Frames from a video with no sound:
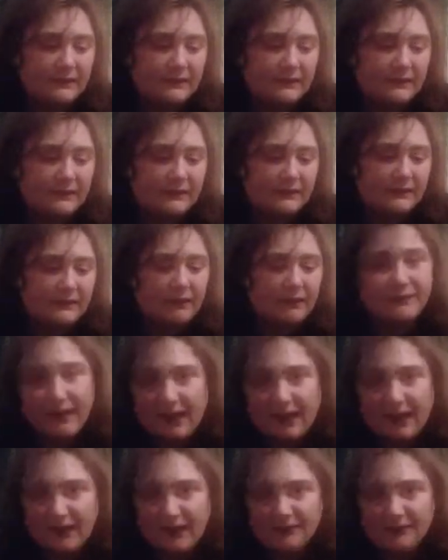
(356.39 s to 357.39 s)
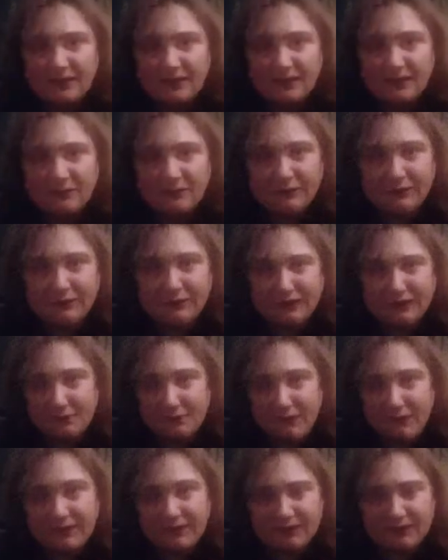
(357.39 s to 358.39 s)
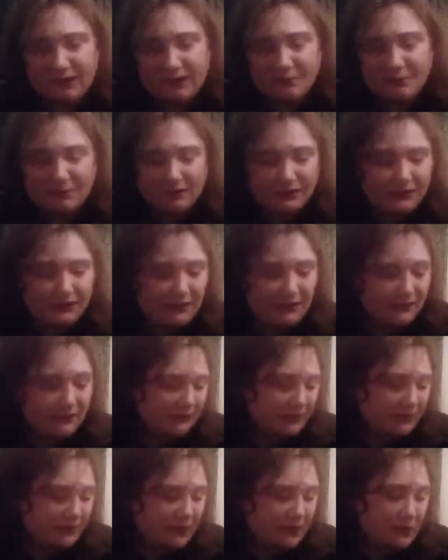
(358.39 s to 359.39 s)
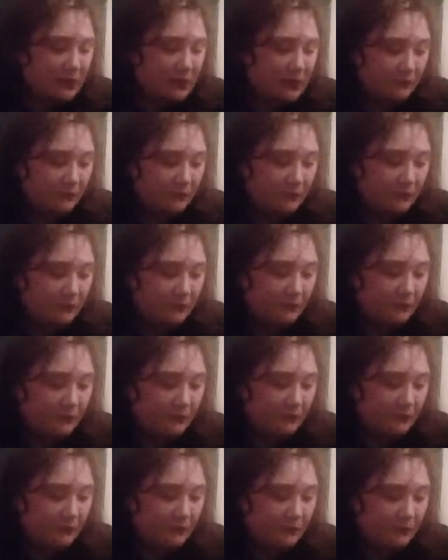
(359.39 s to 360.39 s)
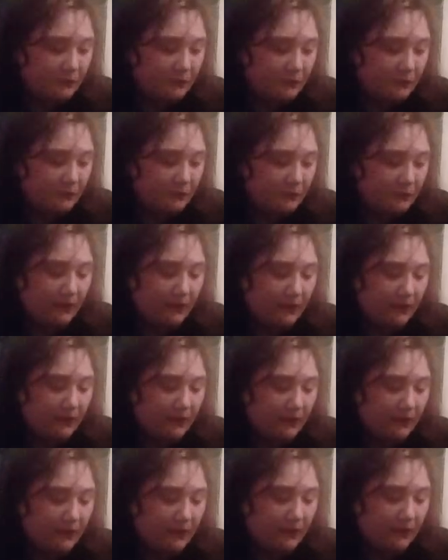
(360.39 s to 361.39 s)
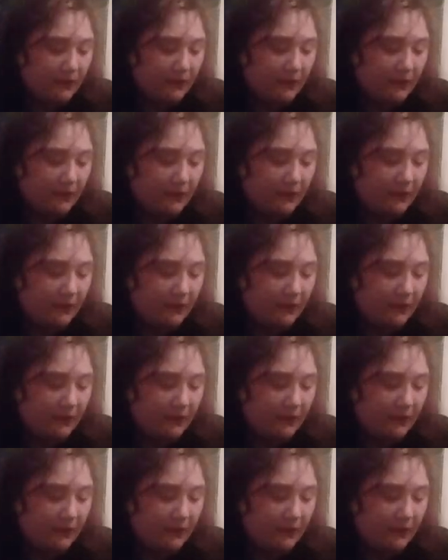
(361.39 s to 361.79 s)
well, now it would have to be that, because when I was with guys I was talking about before,